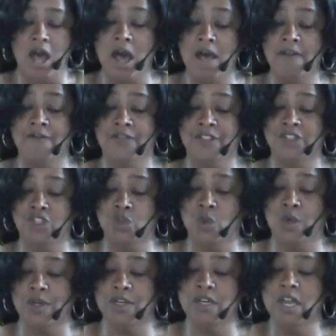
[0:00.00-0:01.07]
of the
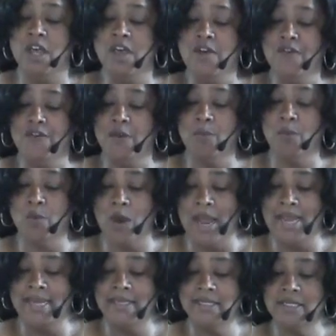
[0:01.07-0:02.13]
Jordan, from
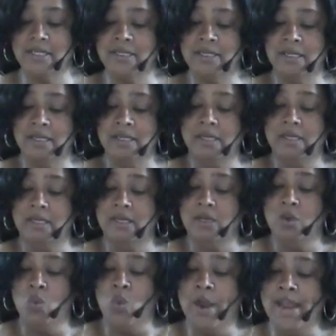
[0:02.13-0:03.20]
right
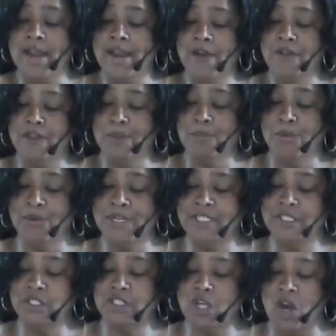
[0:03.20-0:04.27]
where the
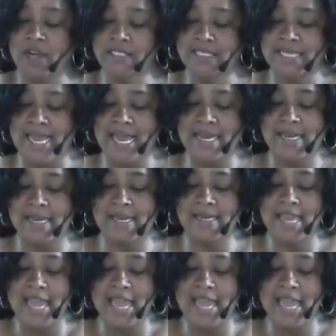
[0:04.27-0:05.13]
priests are standing,